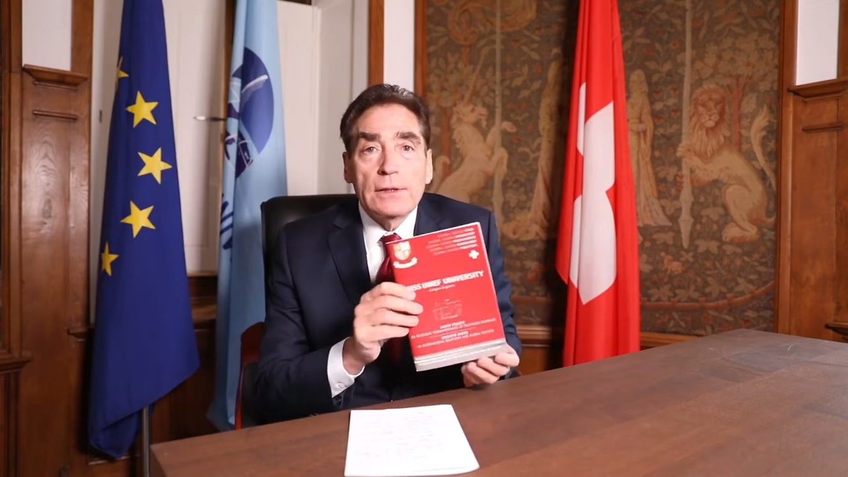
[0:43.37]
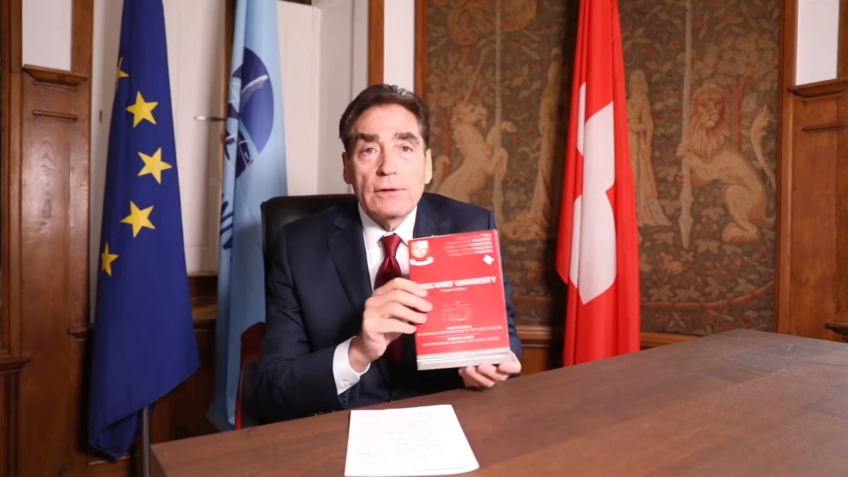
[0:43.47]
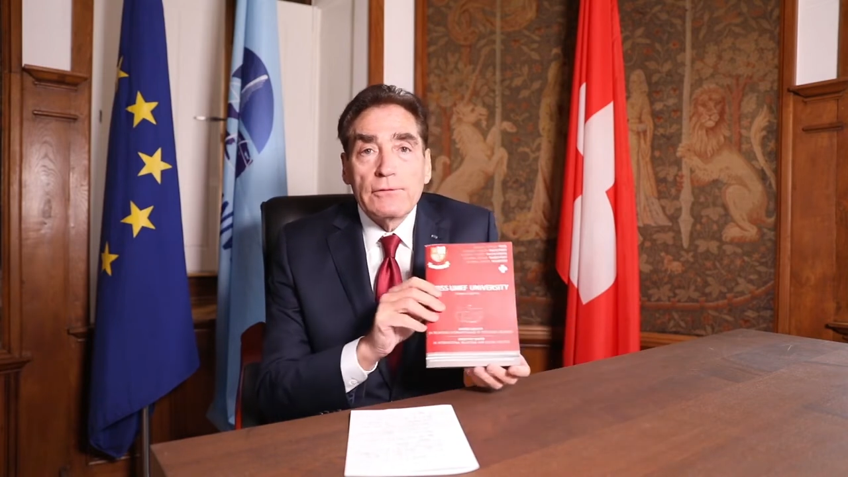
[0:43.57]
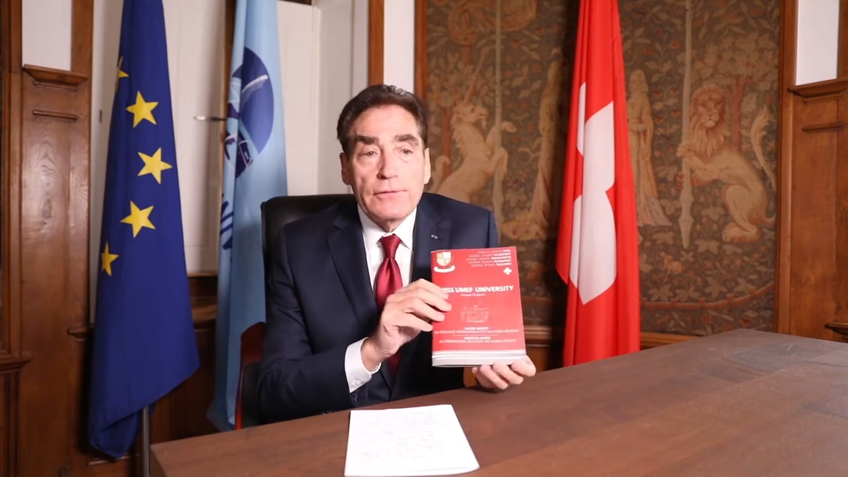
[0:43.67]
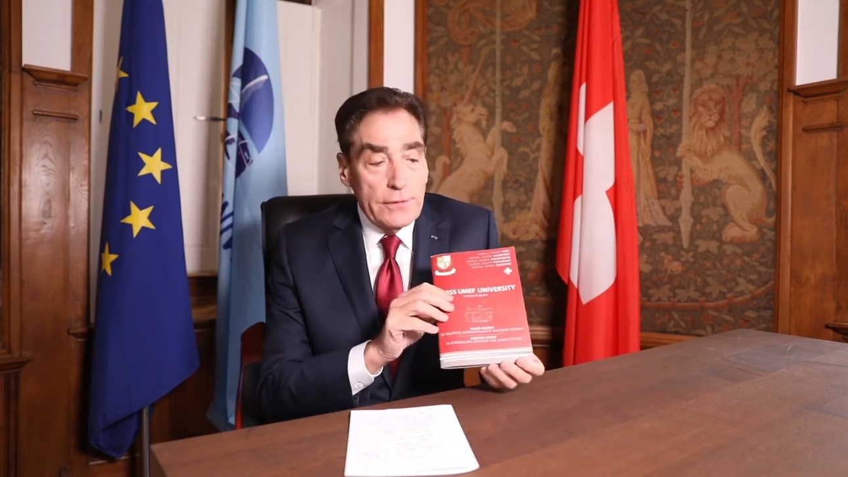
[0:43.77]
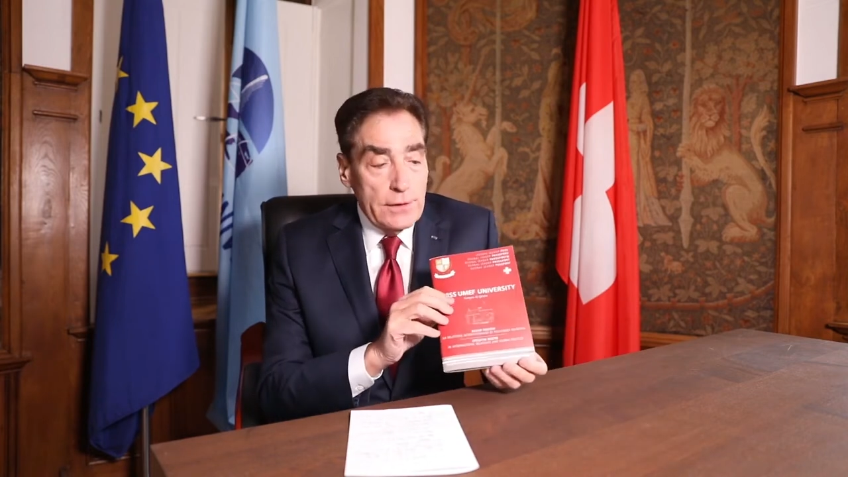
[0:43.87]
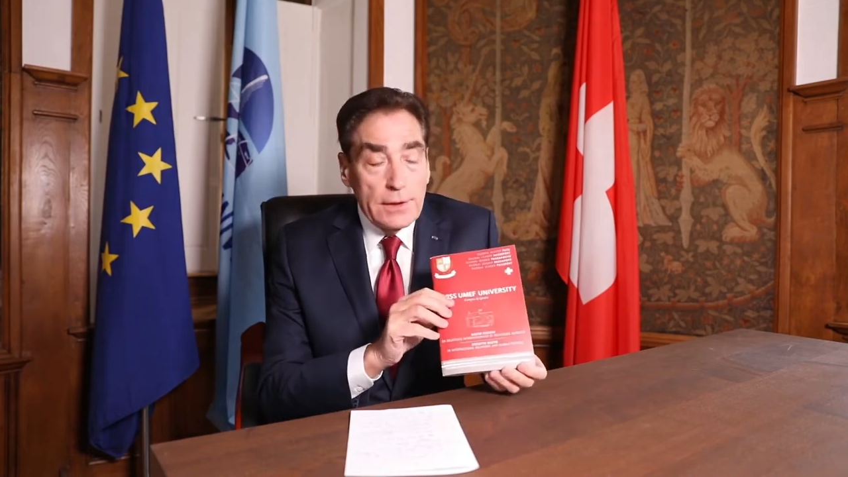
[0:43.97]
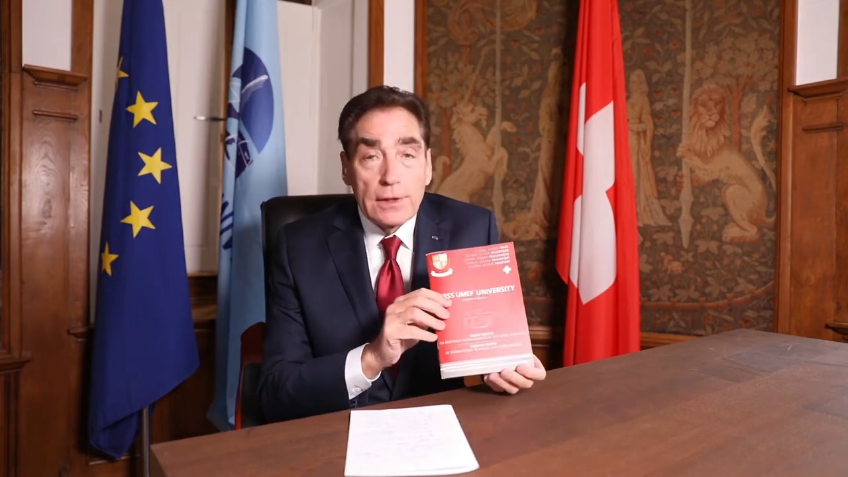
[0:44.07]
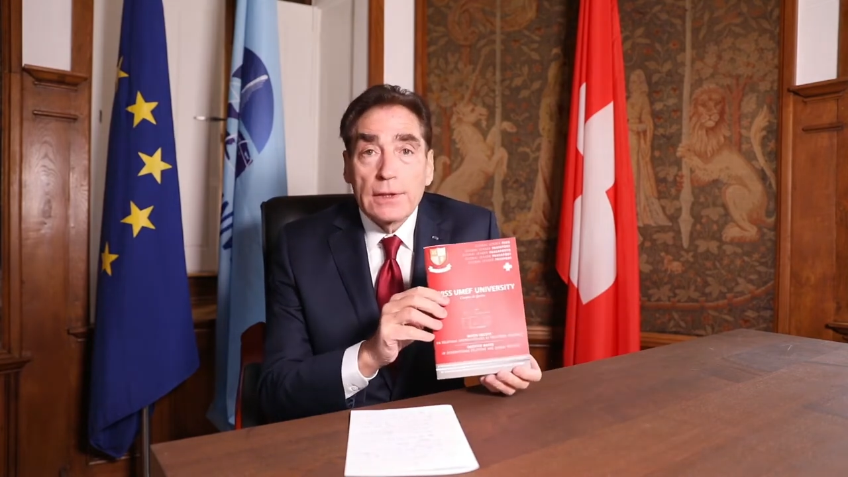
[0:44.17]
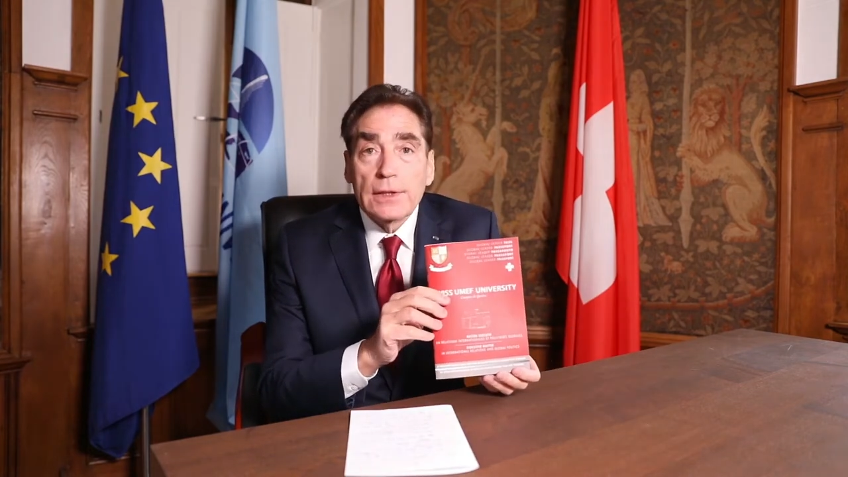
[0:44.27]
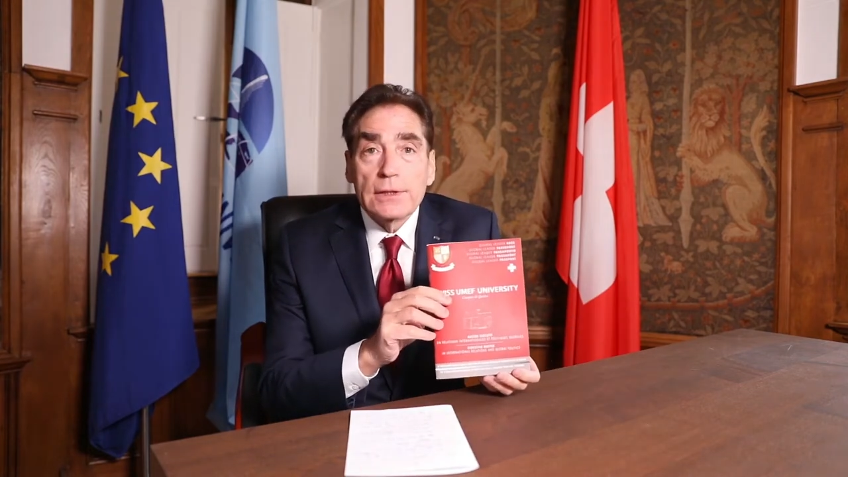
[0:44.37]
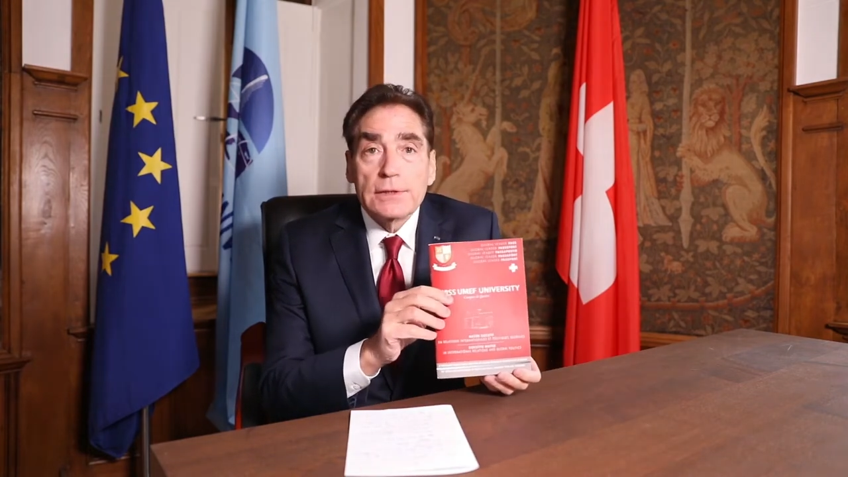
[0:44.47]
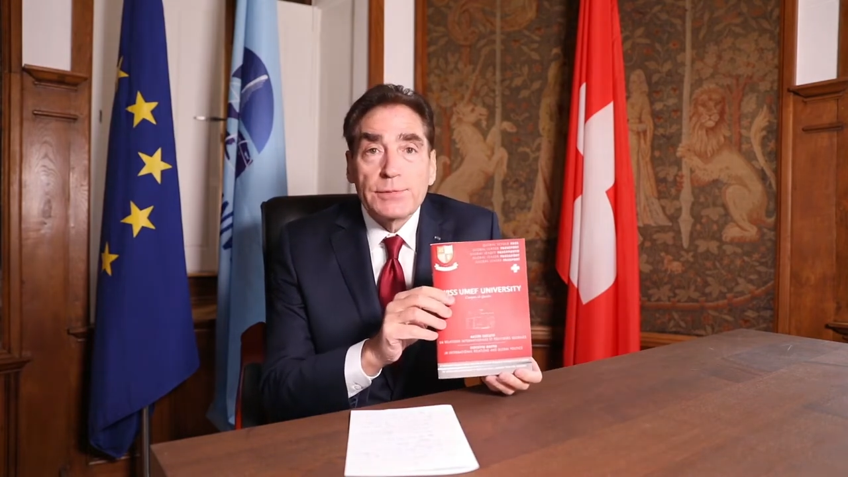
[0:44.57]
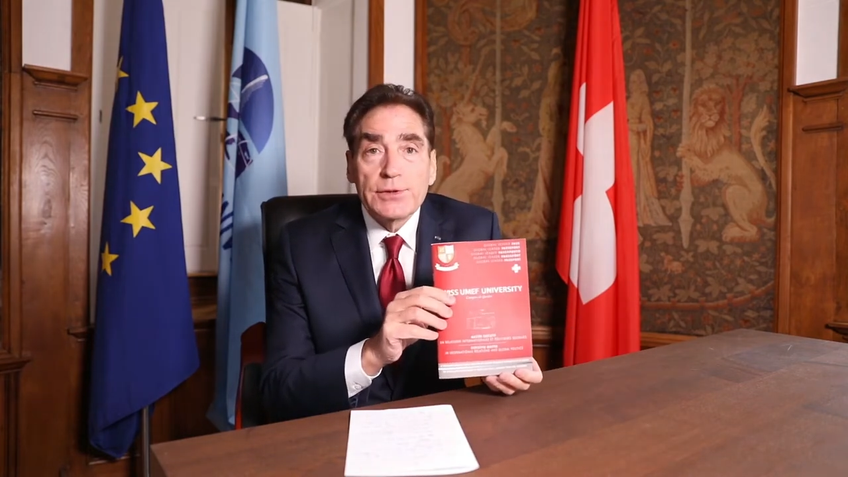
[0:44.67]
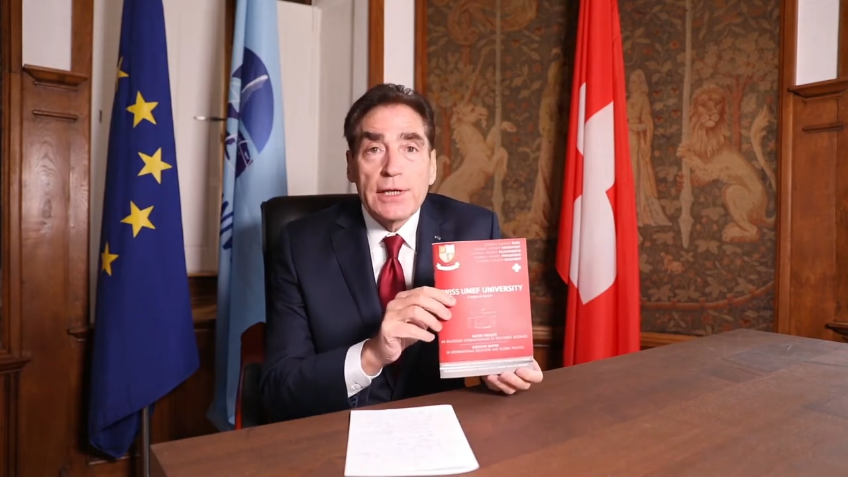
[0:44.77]
of, uh,
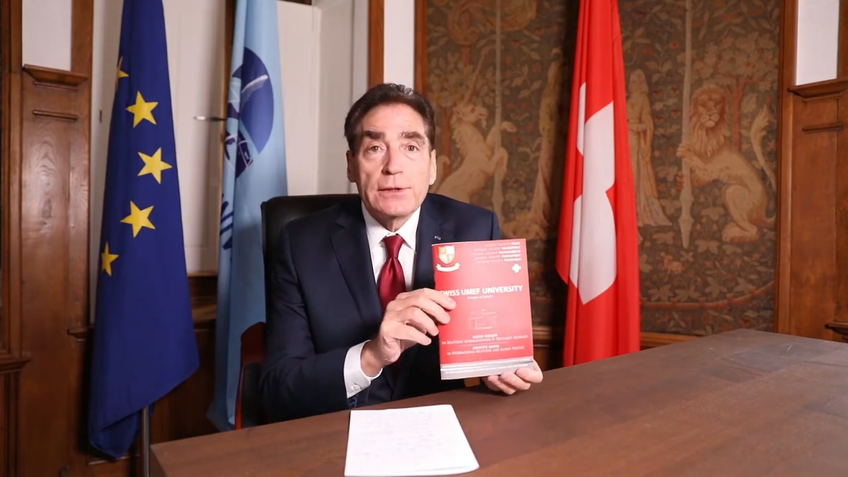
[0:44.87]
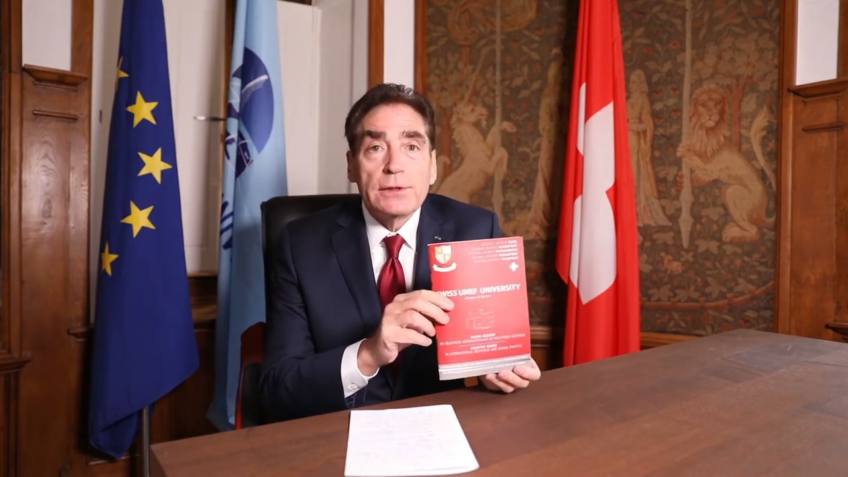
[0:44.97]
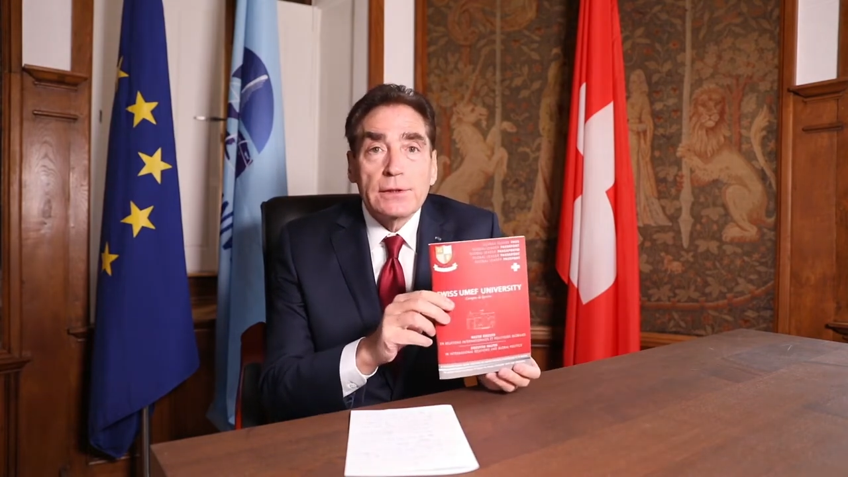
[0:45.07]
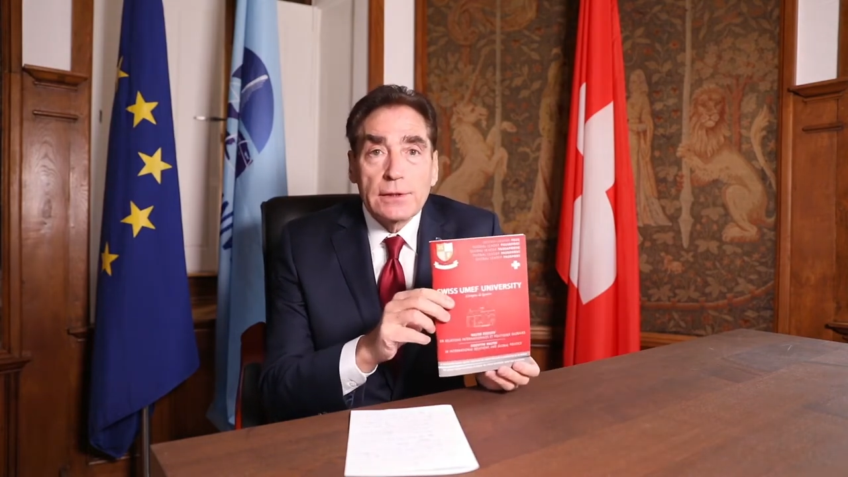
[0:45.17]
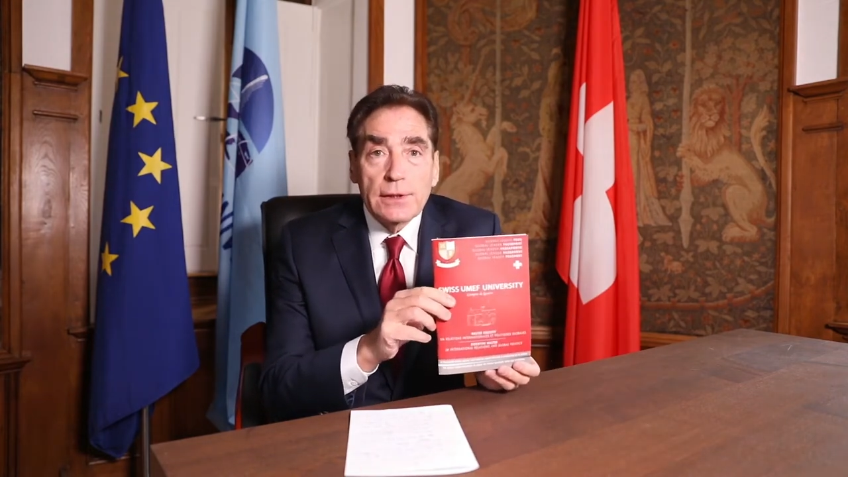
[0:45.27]
is presented